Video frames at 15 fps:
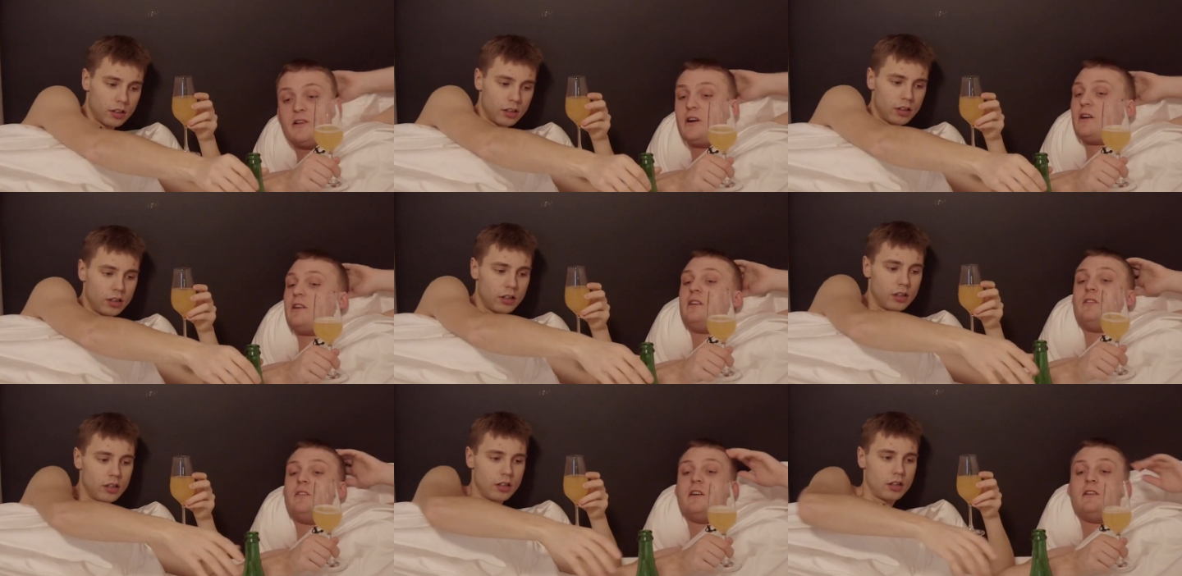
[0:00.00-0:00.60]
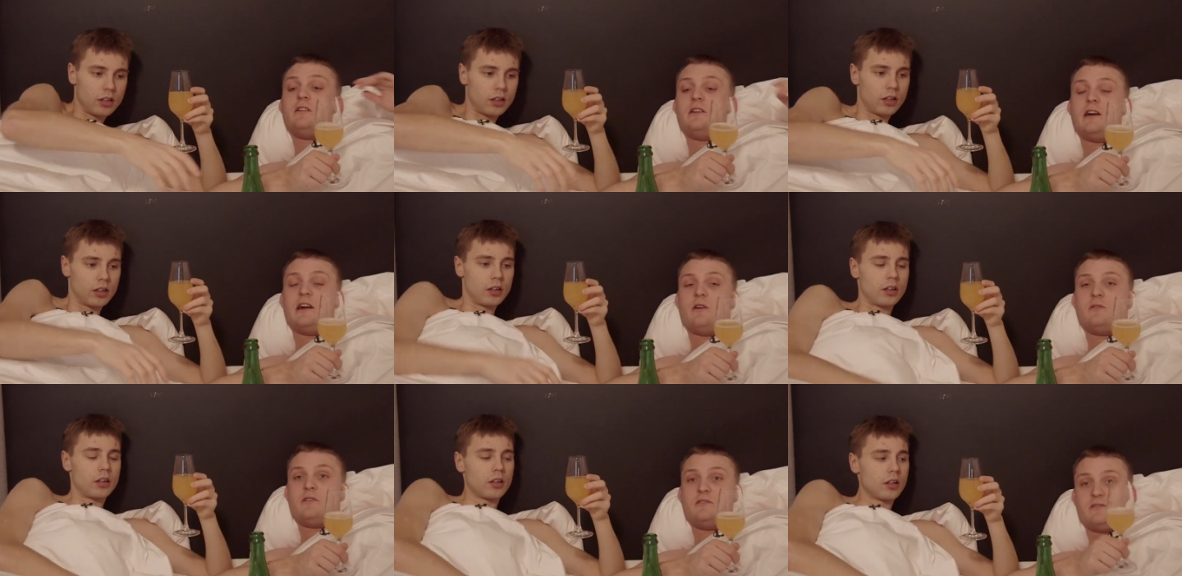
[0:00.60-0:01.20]
Speaker 1: lucky that
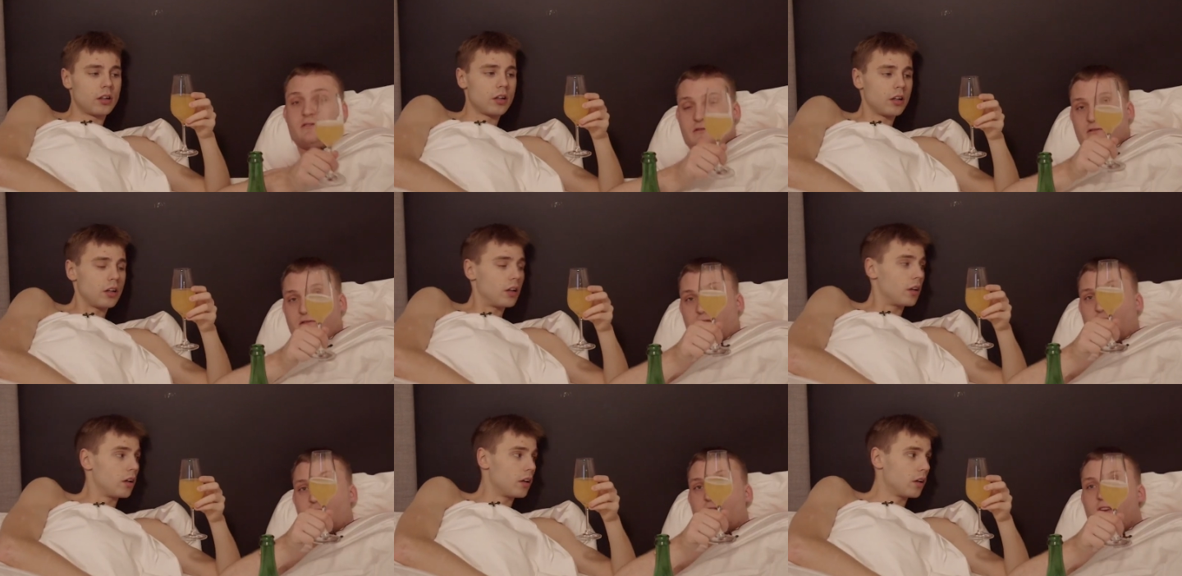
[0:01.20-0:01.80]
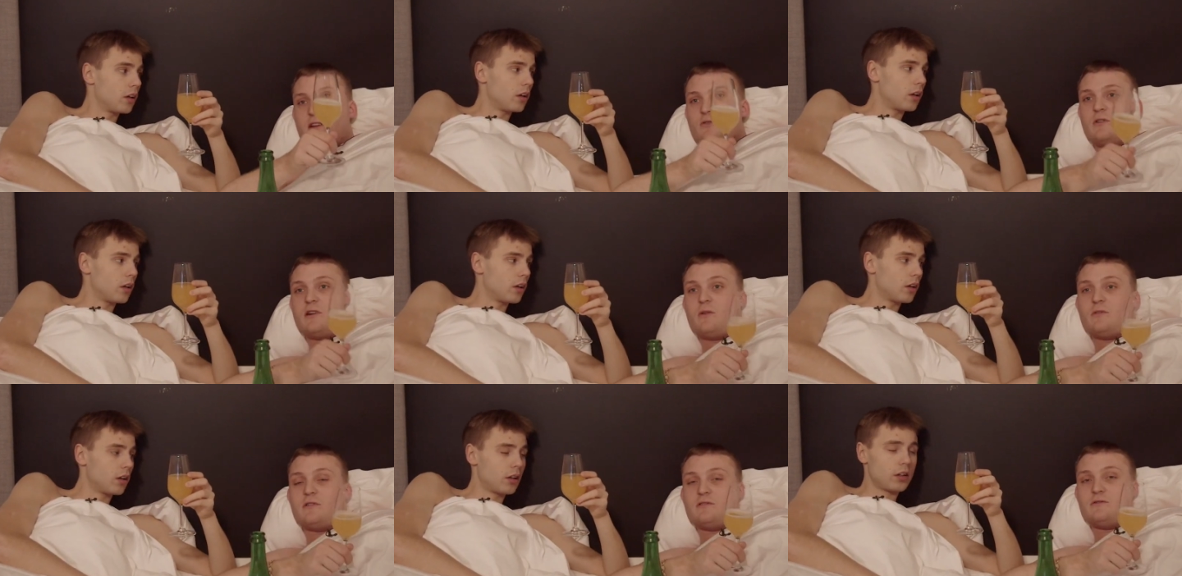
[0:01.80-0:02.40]
Aaron, thank you
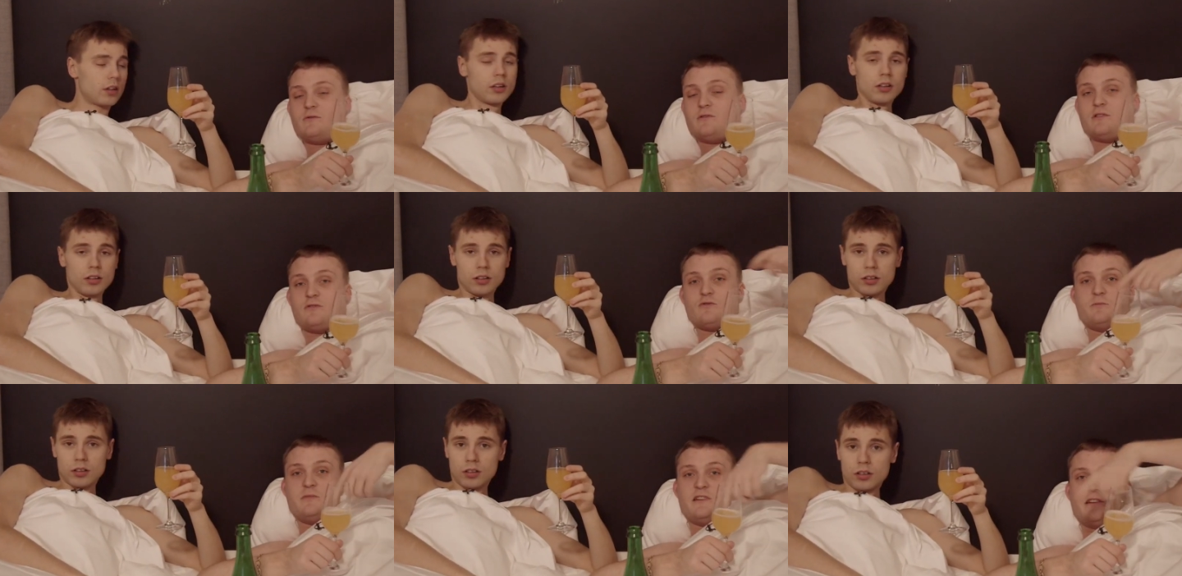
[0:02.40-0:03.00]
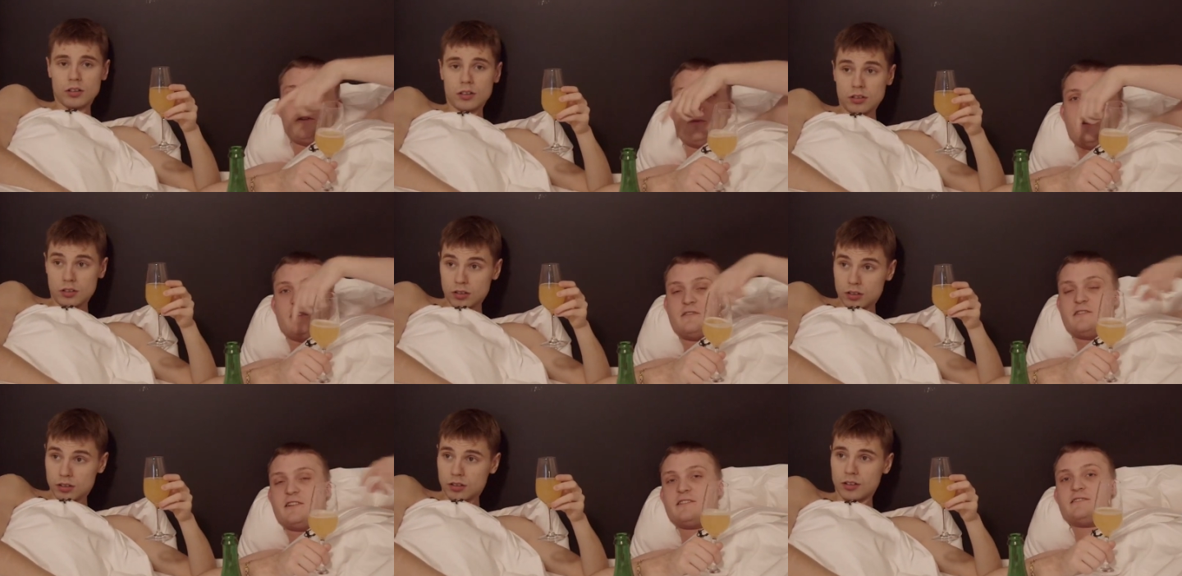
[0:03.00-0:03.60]
Aaron, you need to be here with
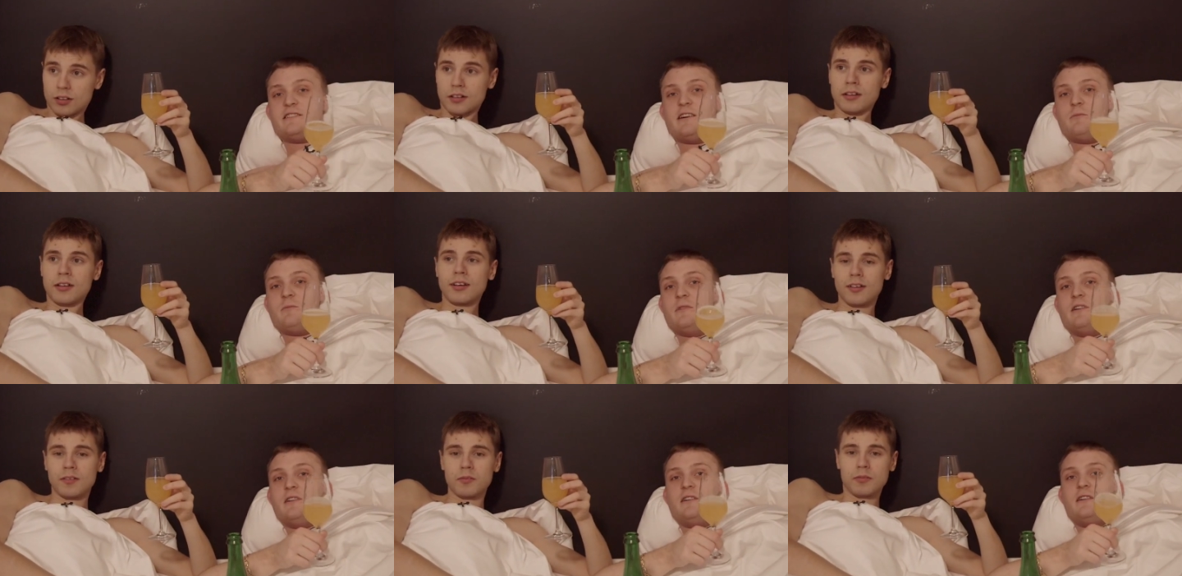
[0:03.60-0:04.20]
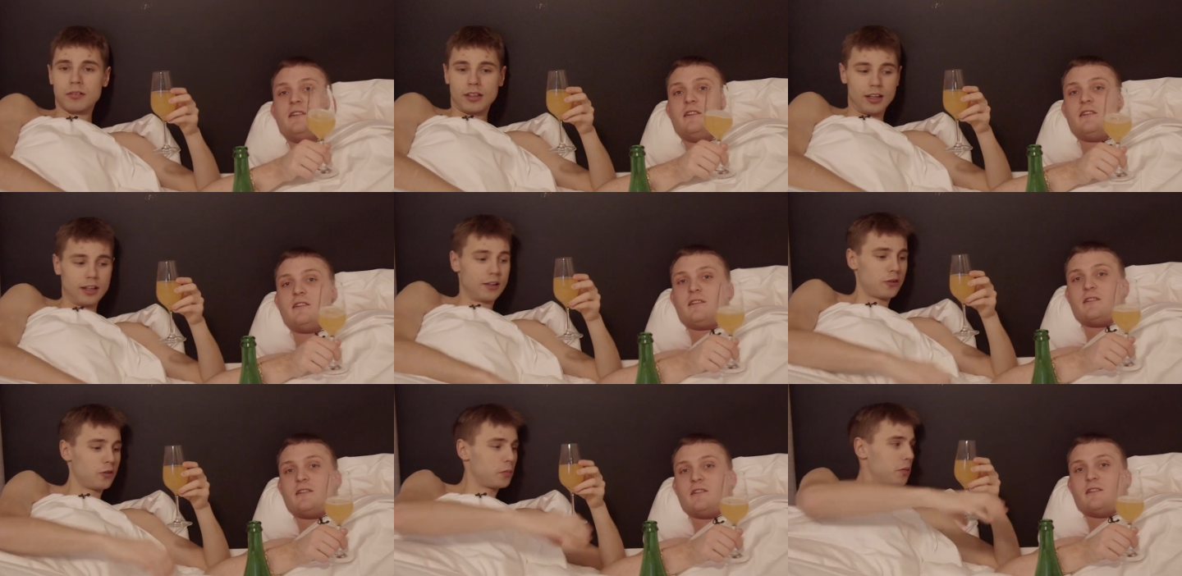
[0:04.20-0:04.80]
us next time.
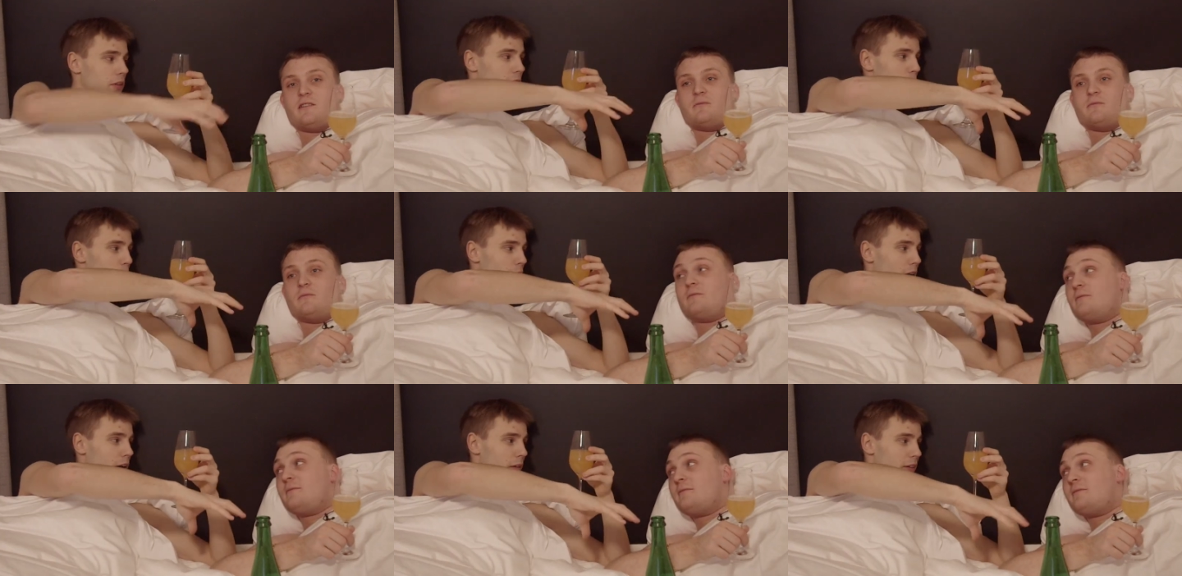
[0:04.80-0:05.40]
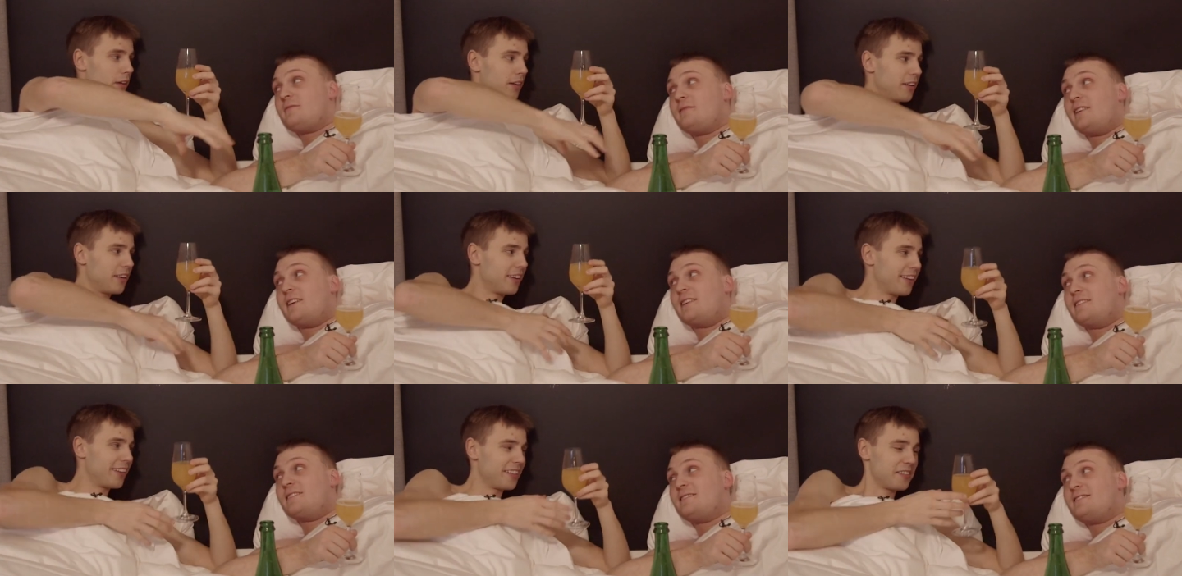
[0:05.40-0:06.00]
Yeah, um,
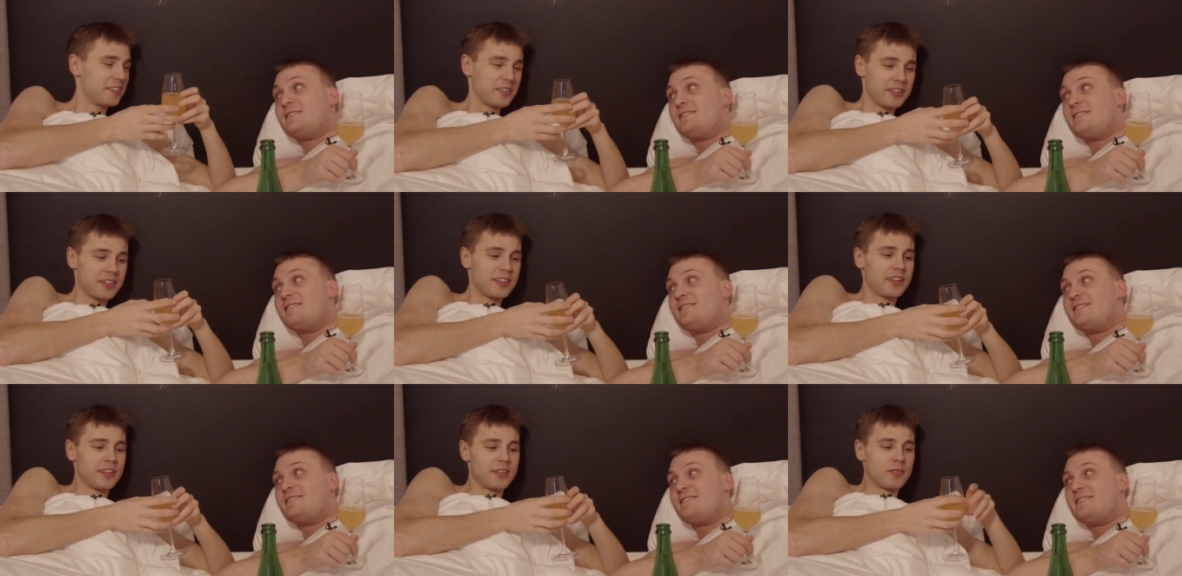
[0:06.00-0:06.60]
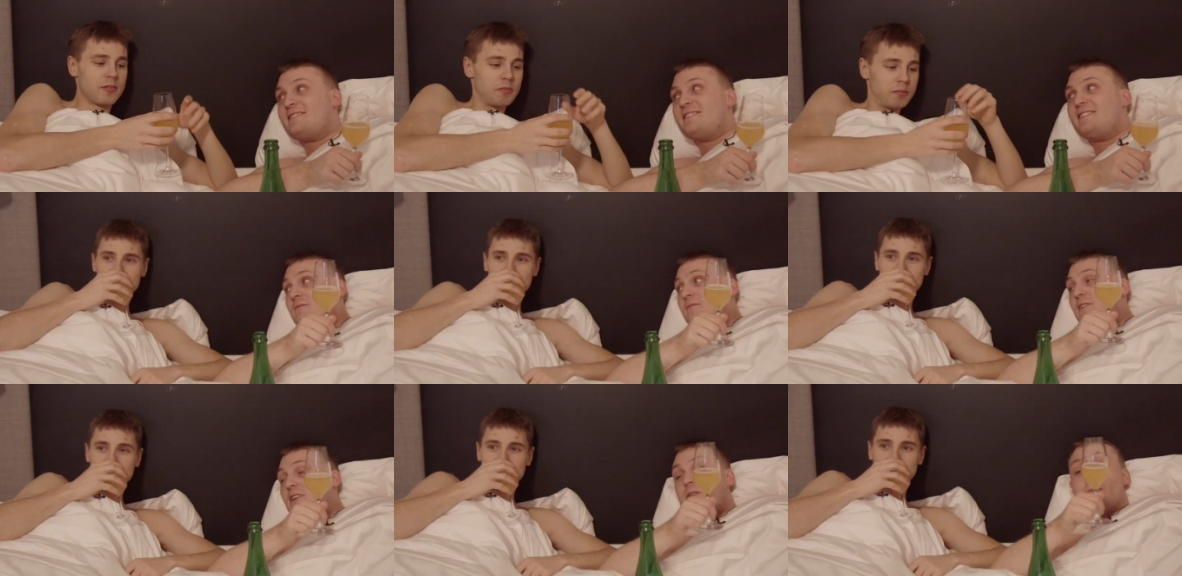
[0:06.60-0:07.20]
yeah.
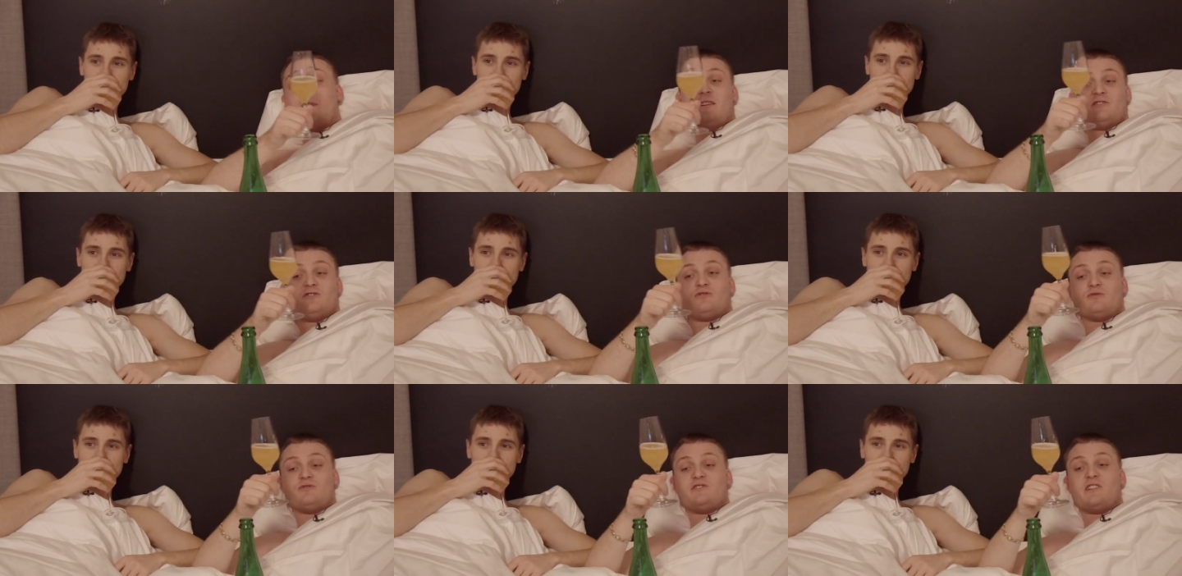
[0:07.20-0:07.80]
He managed to